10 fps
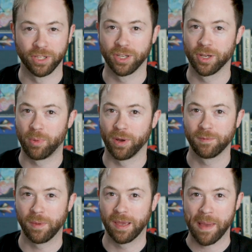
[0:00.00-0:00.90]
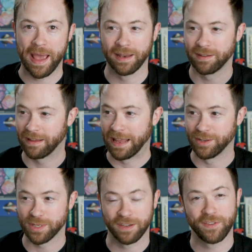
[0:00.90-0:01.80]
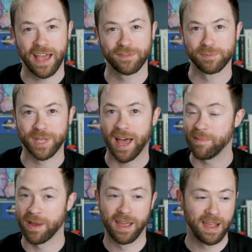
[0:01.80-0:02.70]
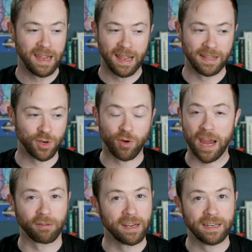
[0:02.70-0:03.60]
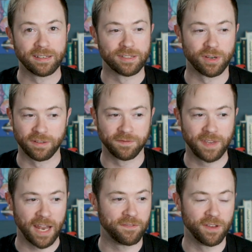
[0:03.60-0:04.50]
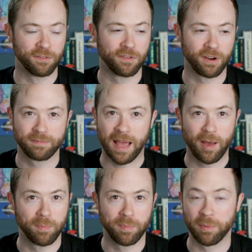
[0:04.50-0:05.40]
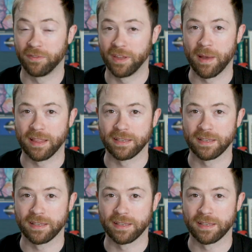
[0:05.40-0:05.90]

really good points being made. And if you have some time, it's a great read to sort of get a feel for how people feel about